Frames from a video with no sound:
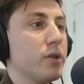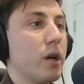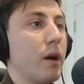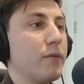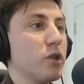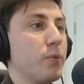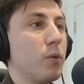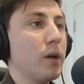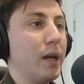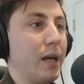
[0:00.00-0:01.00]
I've just put
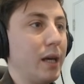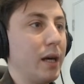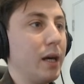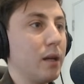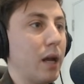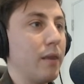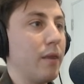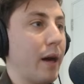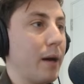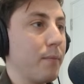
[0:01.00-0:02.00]
one here like
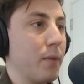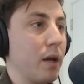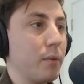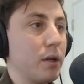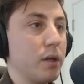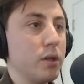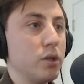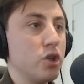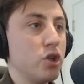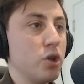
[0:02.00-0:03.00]
that, and I'm going to
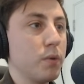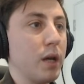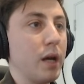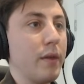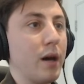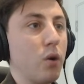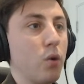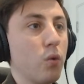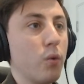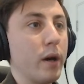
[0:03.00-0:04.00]
duplicate that
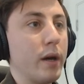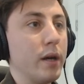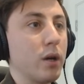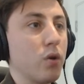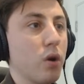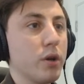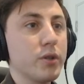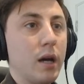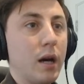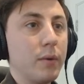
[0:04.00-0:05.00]
all the way
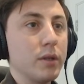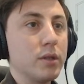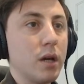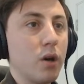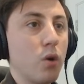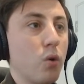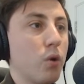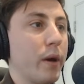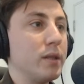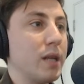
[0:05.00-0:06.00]
across. I'm going to turn it all the
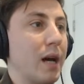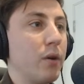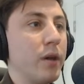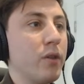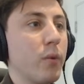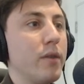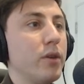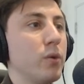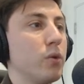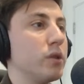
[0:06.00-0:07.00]
way down. And the way that
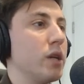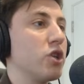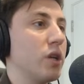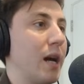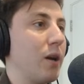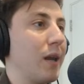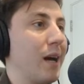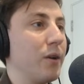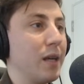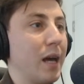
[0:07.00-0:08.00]
you audition how
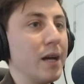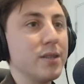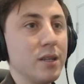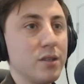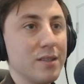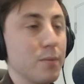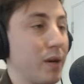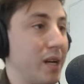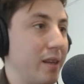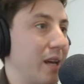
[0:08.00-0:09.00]
loud it gets is just to
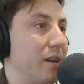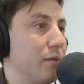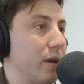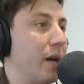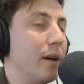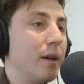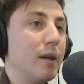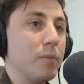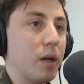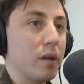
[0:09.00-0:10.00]
play the end of it,
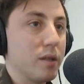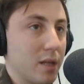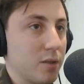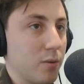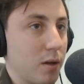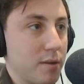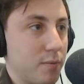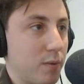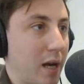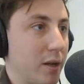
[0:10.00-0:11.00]
because that's where it's
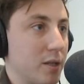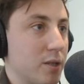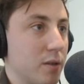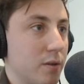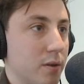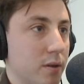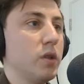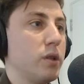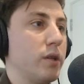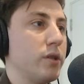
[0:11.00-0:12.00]
loudest.
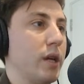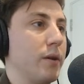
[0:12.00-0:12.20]
Let's see how it